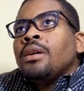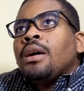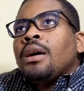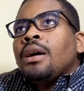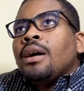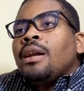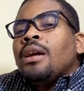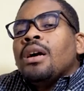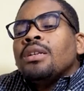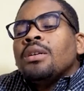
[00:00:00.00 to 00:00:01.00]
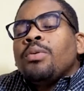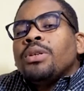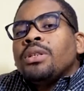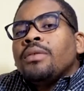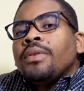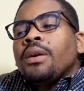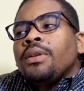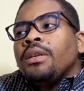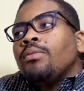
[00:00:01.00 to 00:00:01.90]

a larger portion of equity,